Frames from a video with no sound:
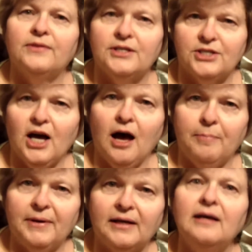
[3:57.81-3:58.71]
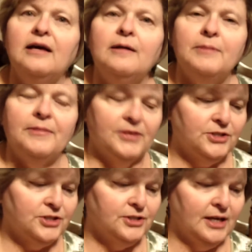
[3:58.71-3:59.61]
the topic that
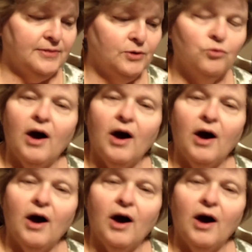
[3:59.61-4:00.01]
the